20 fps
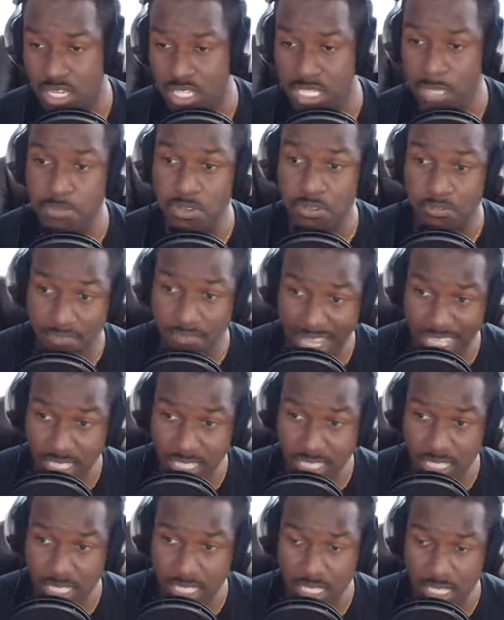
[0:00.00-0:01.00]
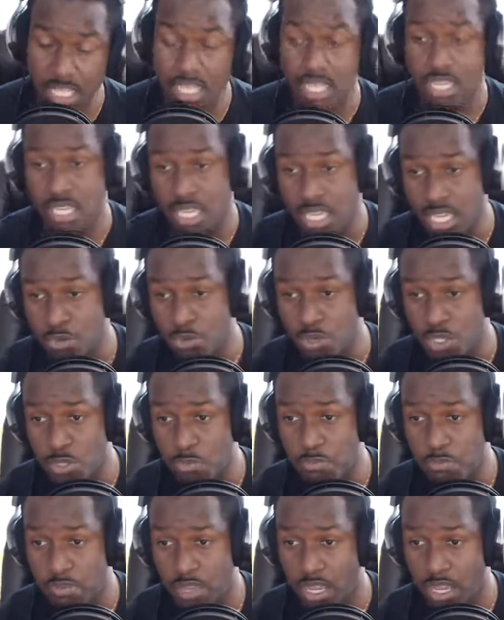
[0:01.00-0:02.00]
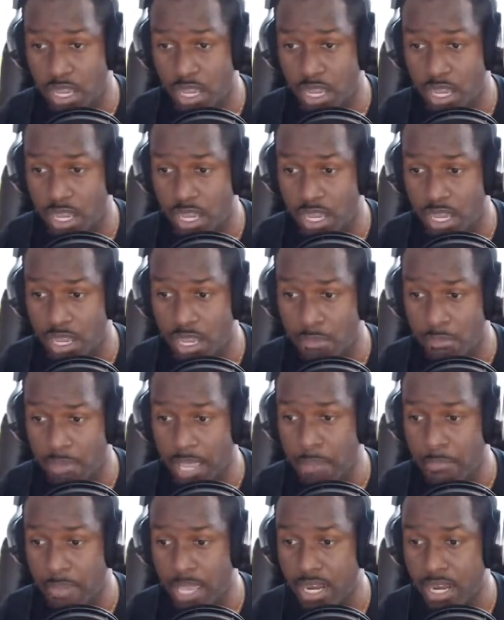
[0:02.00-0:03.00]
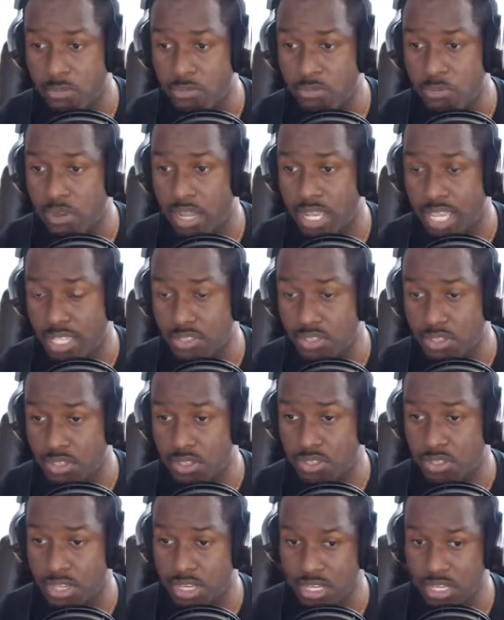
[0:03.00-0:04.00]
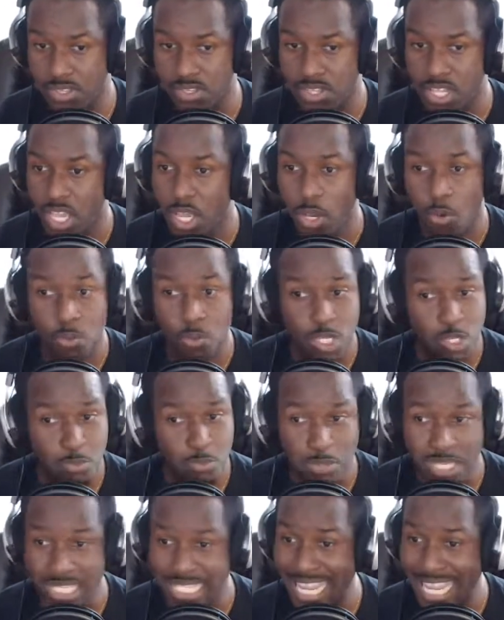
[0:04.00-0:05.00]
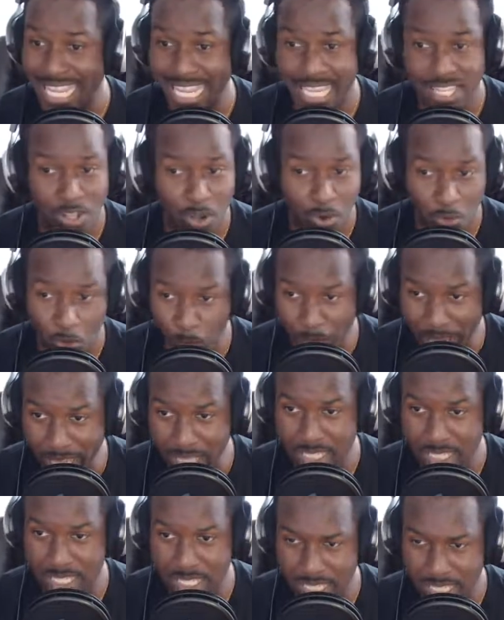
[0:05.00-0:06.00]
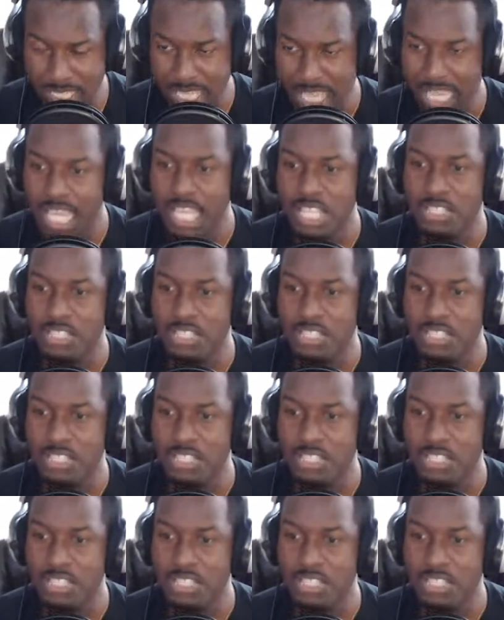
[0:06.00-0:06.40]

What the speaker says: In terms of fight scene, it was Batman against the thugs, which means I cannot wait to see.